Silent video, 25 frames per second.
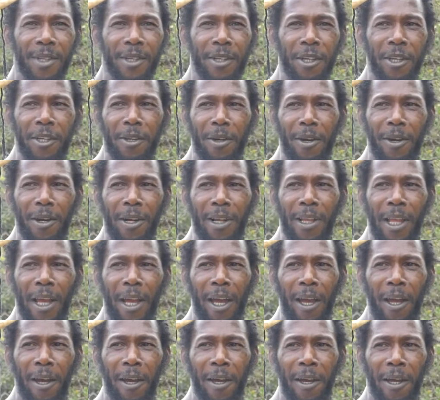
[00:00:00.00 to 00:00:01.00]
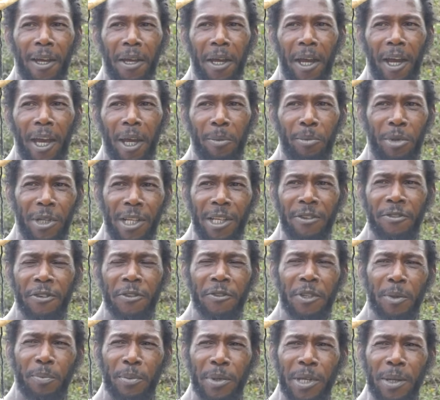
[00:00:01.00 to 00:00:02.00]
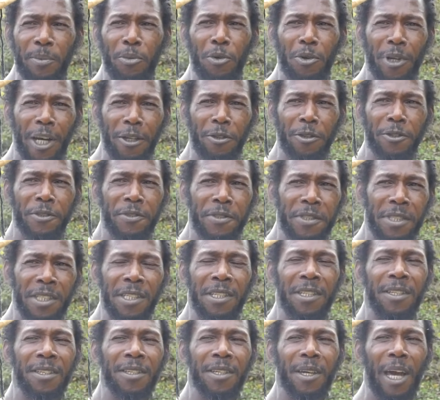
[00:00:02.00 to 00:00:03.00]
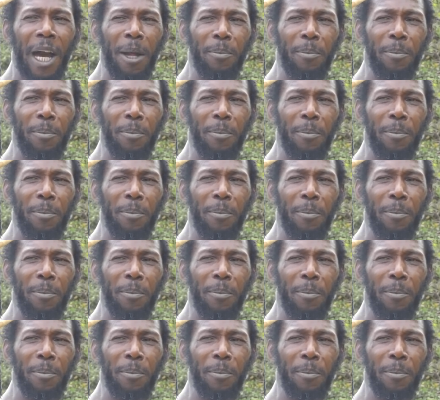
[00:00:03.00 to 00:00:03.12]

I believe if the people cannot see,